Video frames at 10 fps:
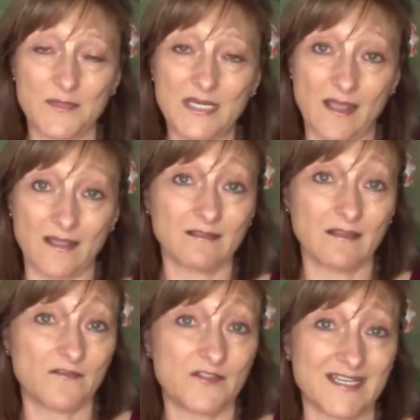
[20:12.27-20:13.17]
I mean, I
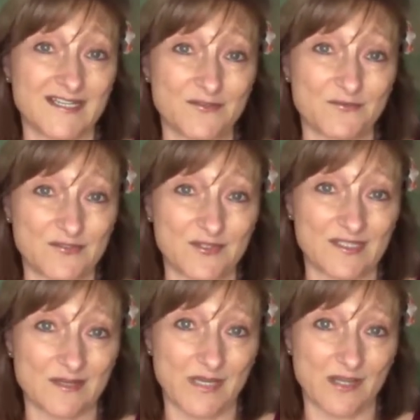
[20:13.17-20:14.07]
love attending
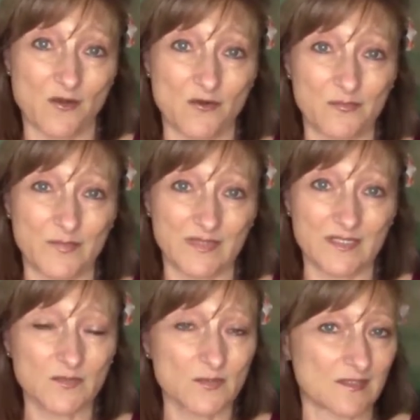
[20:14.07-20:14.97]
retreats on my own, but
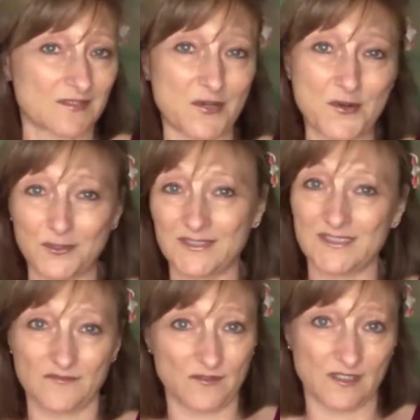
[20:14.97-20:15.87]
this was a
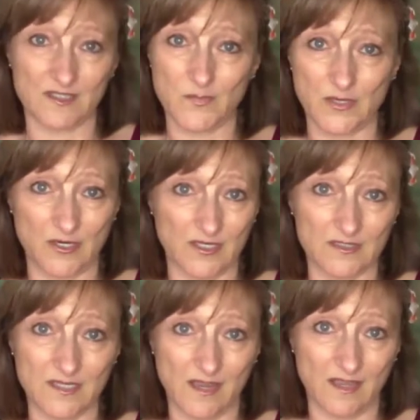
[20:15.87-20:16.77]
totally different
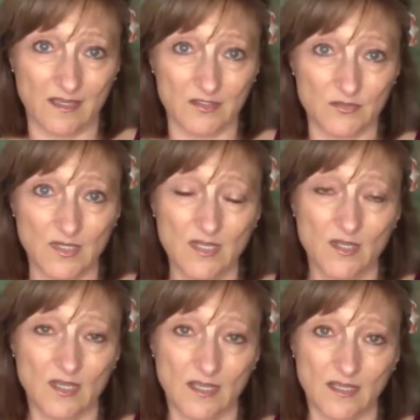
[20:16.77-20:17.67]
experience. And
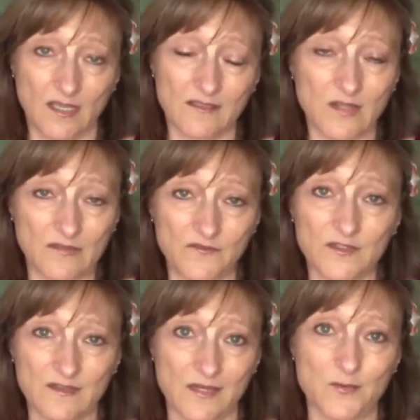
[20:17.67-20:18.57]
uh, I, I
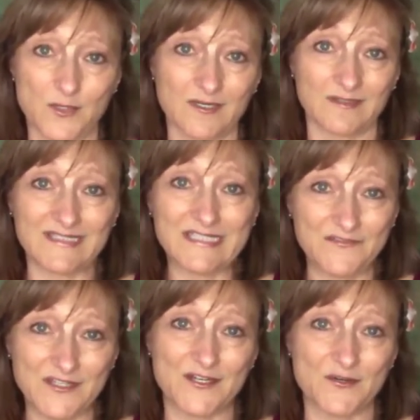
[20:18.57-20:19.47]
feel like we're going to
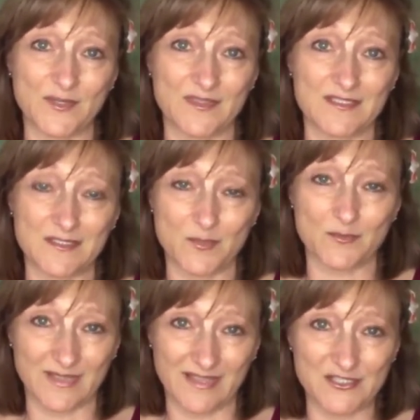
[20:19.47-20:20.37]
leave here with a
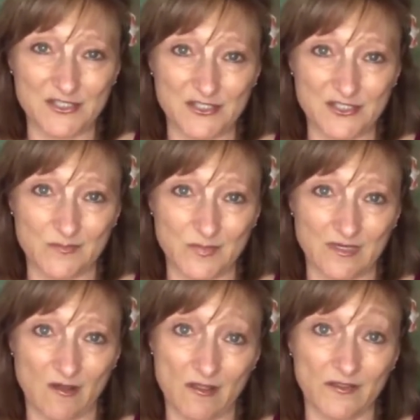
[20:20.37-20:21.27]
deeper relationship
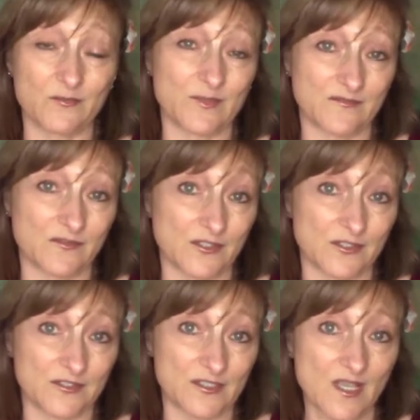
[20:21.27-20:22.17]
and all that we've
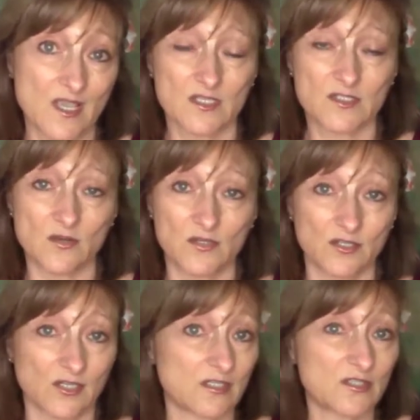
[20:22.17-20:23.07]
learned. So
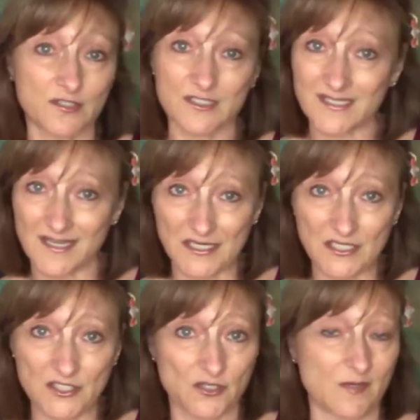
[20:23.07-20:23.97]
you're going to learn a
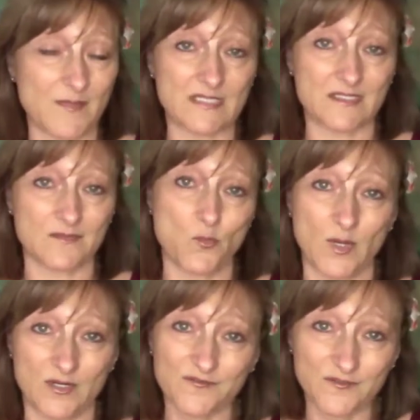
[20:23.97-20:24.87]
ton. You're going to make some
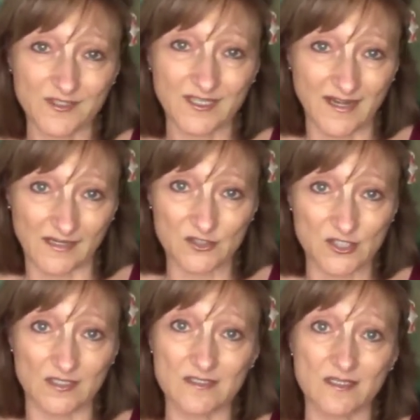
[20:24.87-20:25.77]
wonderful
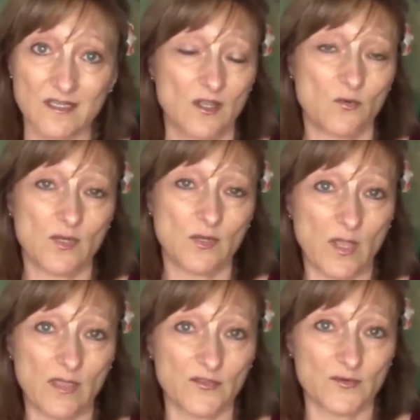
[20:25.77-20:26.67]
connections.
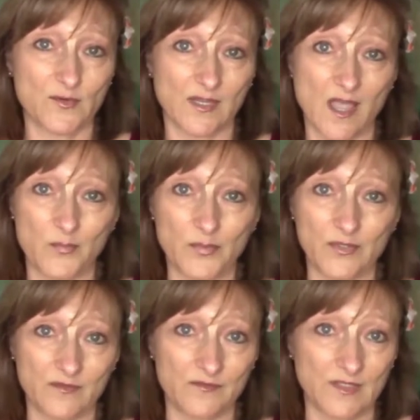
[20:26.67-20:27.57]
We went through a
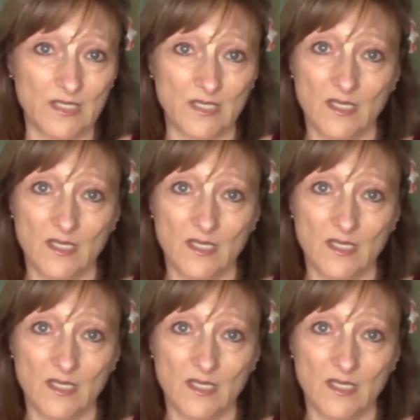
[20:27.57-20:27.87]
couple of